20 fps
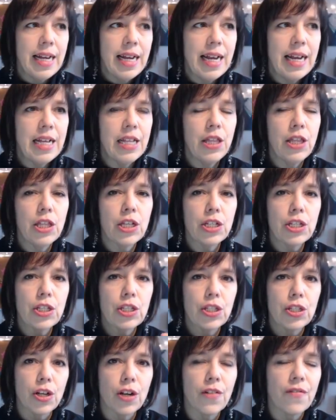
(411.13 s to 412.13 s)
in the
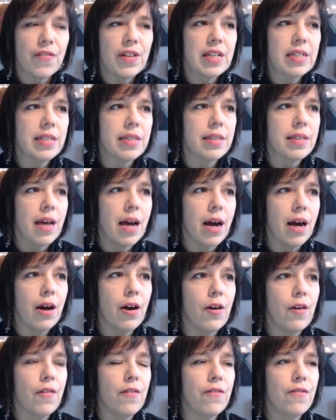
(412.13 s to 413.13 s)
service
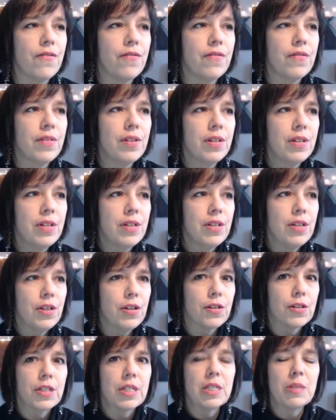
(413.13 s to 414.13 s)
of
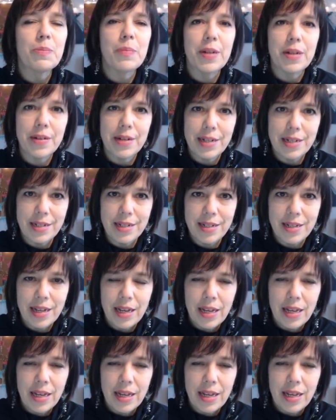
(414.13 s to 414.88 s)
your spirit.